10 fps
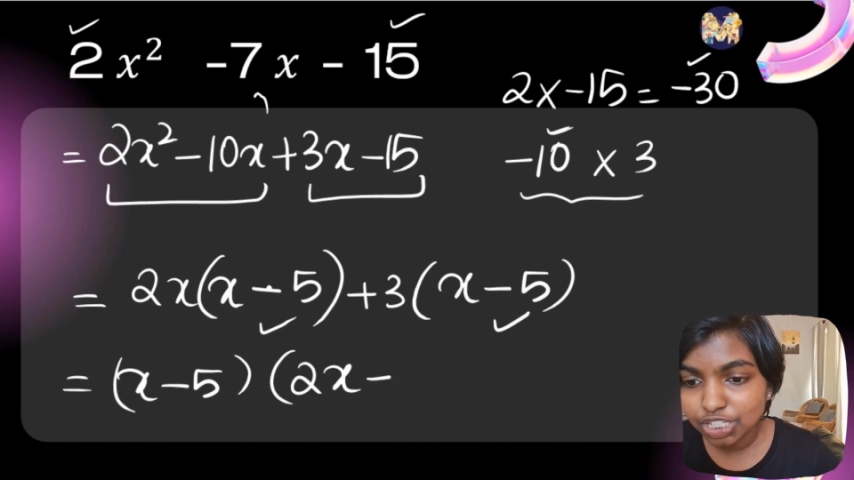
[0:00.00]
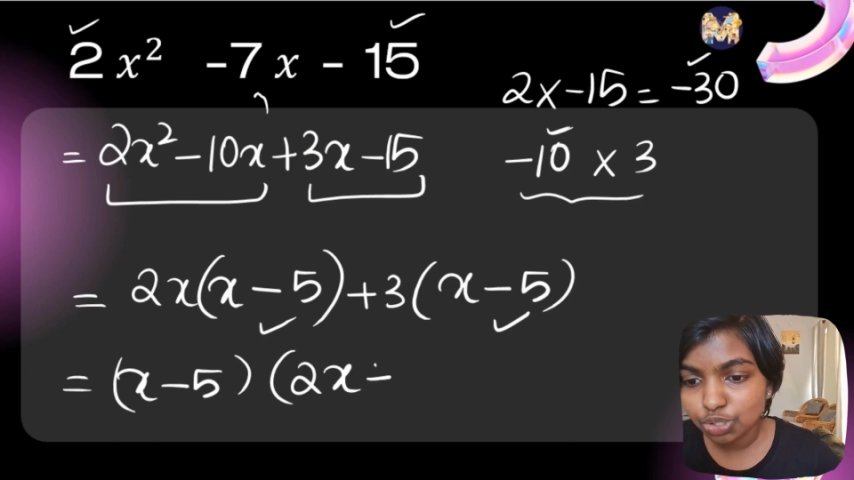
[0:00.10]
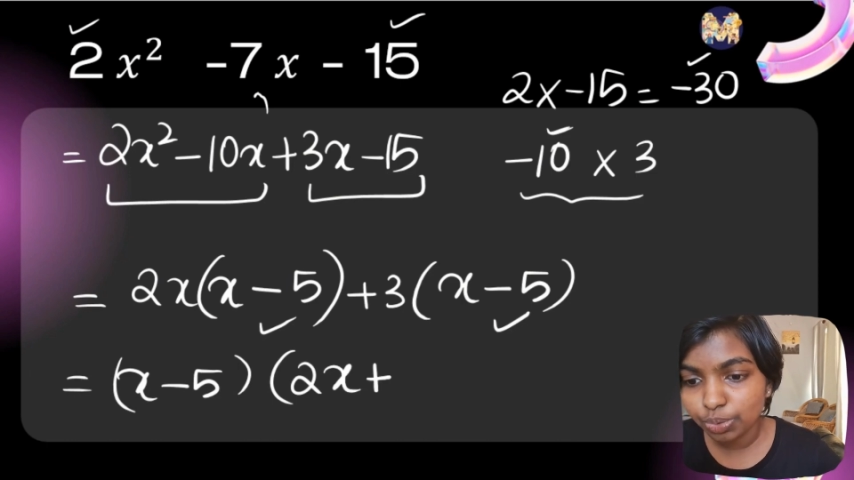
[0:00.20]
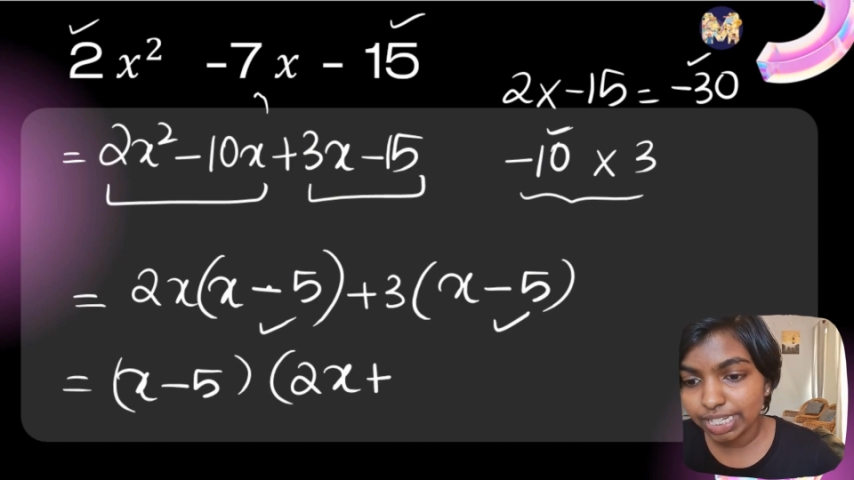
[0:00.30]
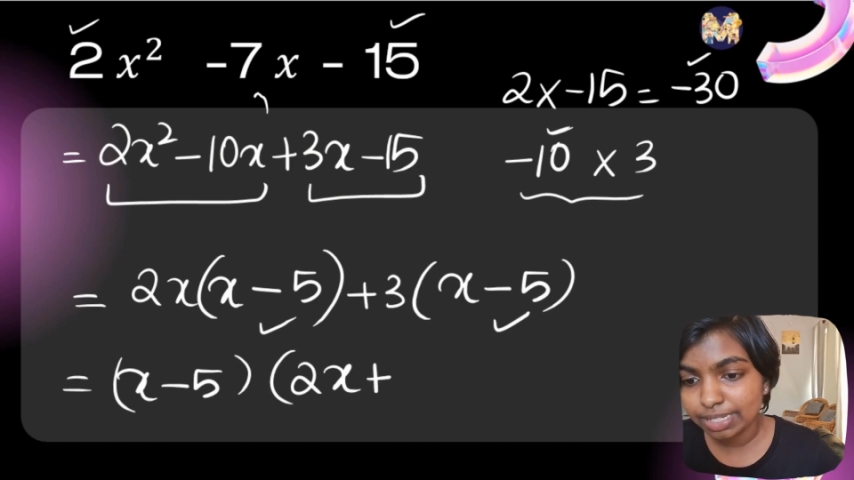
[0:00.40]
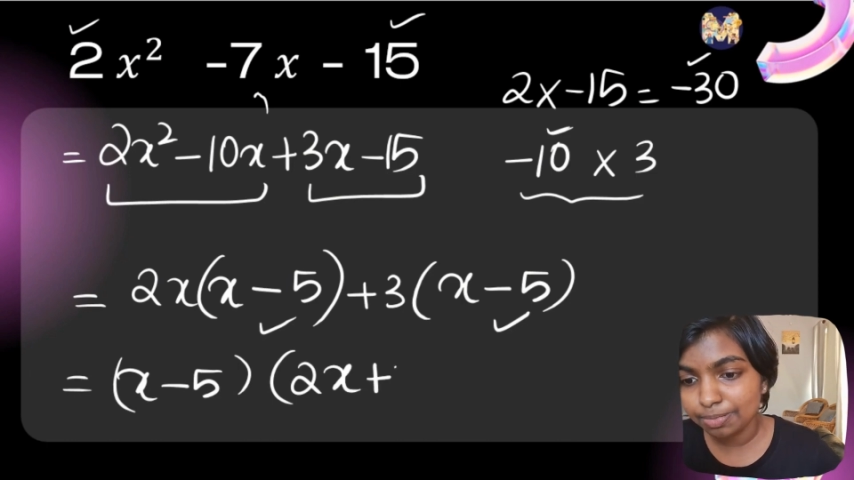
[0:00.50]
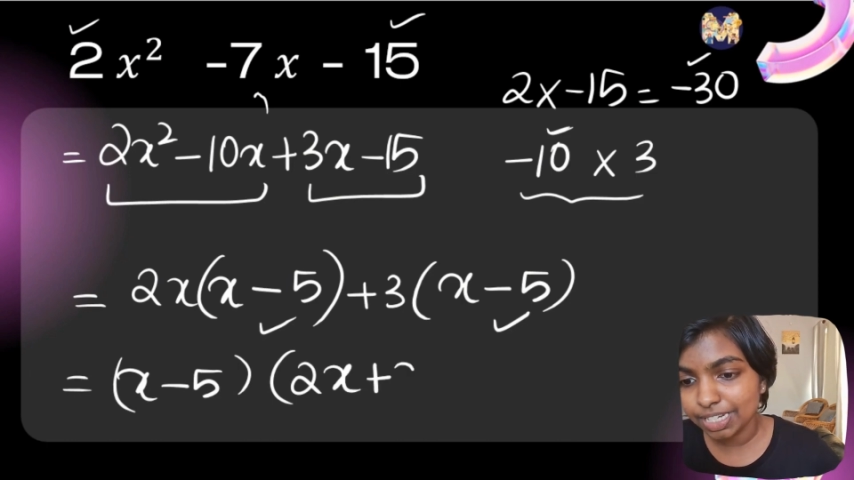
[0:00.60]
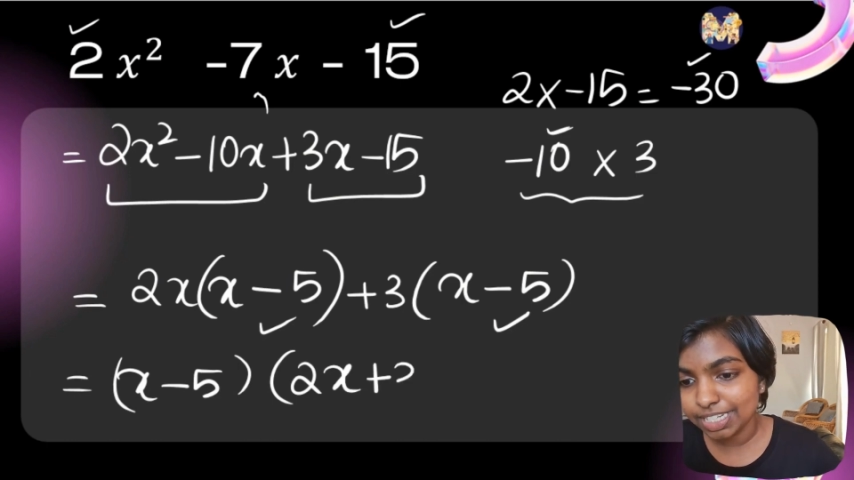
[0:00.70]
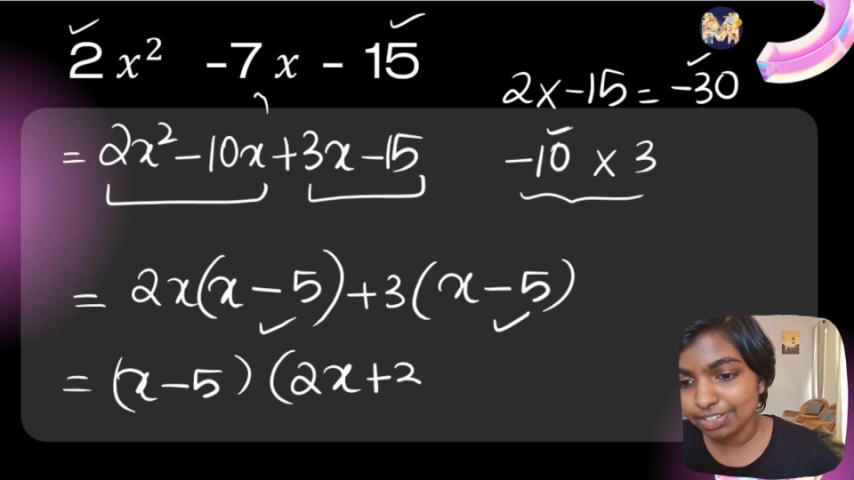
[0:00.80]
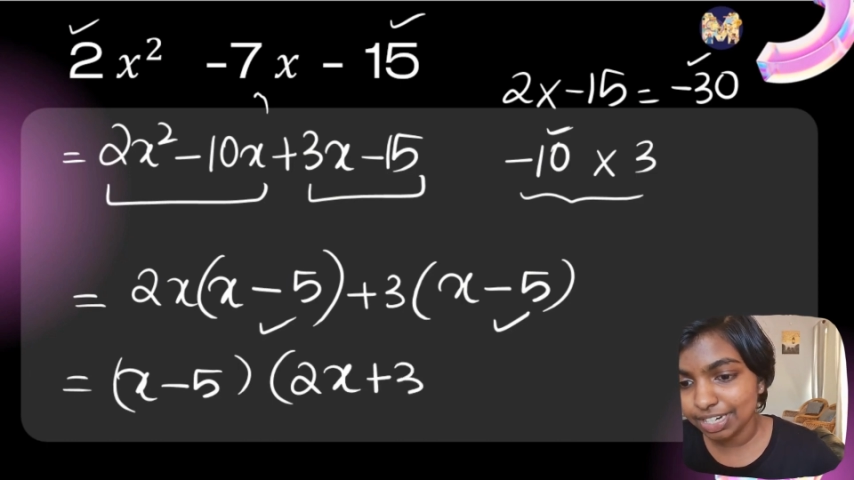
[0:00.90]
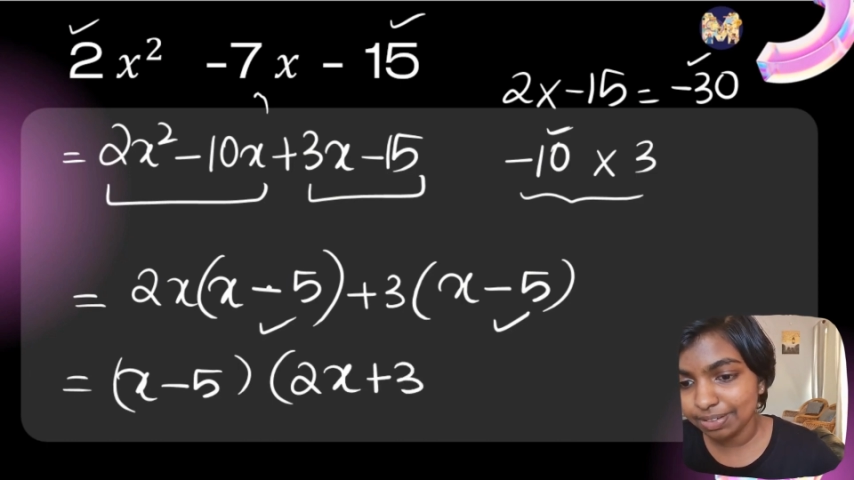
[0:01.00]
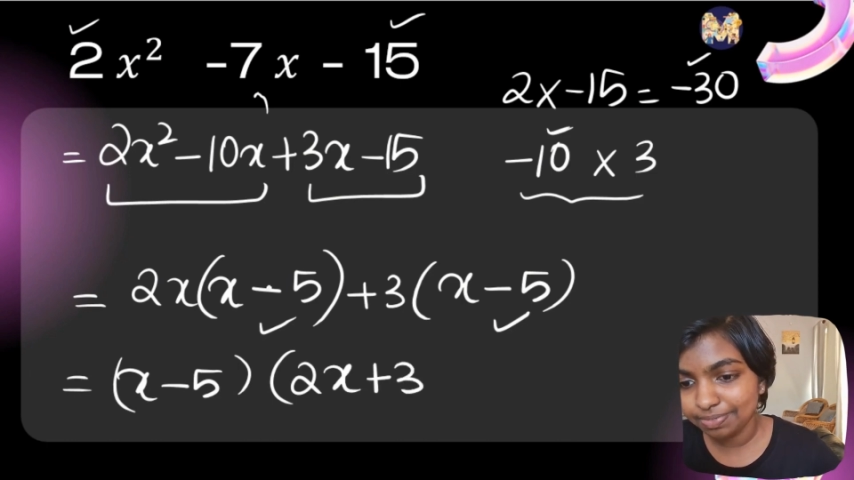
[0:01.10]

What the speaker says: 2x plus 3.